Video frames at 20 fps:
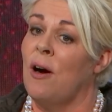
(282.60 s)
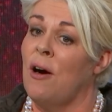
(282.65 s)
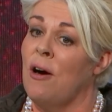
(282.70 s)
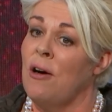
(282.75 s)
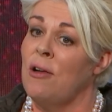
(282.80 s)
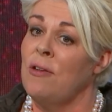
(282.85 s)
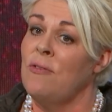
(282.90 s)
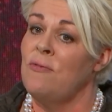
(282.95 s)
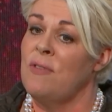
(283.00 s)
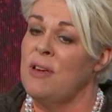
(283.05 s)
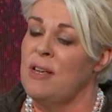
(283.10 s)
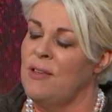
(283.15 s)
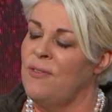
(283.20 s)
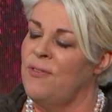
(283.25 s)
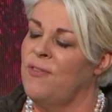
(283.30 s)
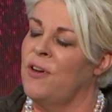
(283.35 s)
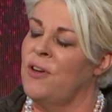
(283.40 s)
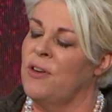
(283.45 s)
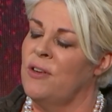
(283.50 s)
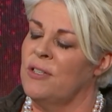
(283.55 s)
aren't really
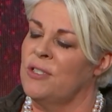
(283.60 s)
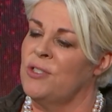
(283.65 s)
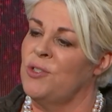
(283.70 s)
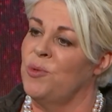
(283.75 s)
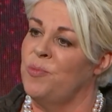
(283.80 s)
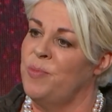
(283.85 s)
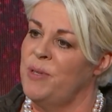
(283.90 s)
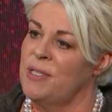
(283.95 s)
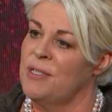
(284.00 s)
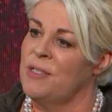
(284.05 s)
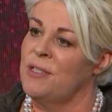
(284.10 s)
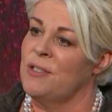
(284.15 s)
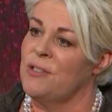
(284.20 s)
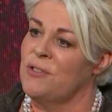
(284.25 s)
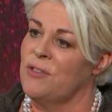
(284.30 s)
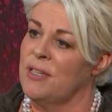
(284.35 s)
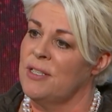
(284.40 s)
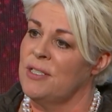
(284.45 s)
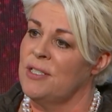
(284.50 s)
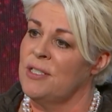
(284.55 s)
focused your business
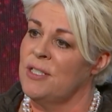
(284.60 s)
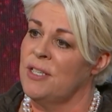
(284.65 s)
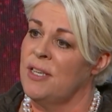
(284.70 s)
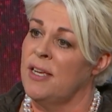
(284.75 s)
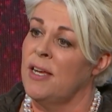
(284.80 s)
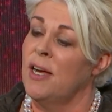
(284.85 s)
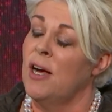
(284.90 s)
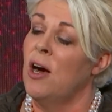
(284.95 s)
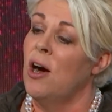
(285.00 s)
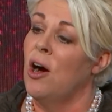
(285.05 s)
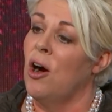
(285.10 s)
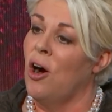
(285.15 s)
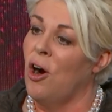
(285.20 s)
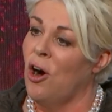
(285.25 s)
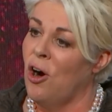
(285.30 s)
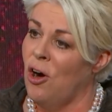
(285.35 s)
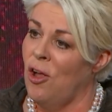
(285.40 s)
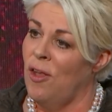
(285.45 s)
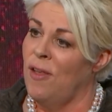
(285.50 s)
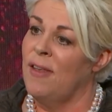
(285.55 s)
strategy
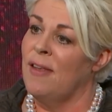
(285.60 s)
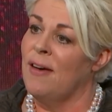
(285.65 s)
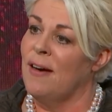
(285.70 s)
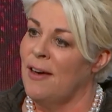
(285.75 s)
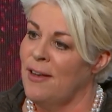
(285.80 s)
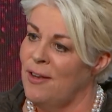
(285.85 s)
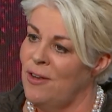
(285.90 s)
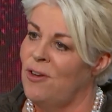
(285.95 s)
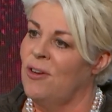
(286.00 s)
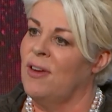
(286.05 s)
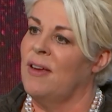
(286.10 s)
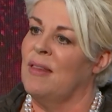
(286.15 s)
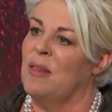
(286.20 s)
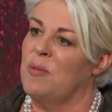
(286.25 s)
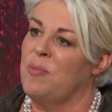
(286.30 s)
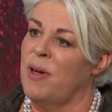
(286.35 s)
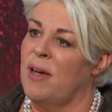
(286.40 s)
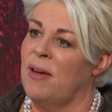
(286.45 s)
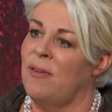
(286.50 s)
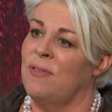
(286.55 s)
on unlocking the
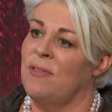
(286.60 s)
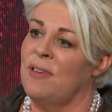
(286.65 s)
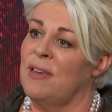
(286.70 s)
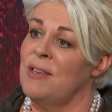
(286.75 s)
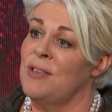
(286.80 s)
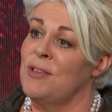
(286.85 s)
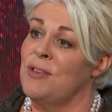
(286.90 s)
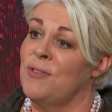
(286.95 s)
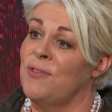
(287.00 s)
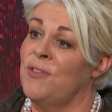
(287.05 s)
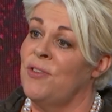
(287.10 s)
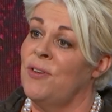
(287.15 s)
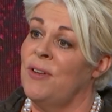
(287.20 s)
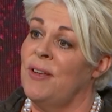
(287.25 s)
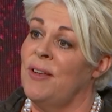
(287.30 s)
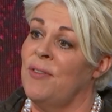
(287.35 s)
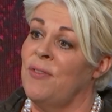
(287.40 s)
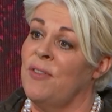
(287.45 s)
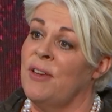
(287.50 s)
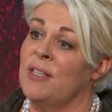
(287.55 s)
power of data to fuel
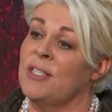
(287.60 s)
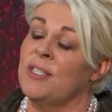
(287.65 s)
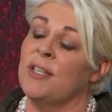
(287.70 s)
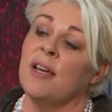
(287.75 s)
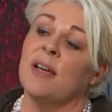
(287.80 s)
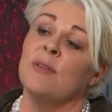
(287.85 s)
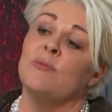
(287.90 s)
innovation, I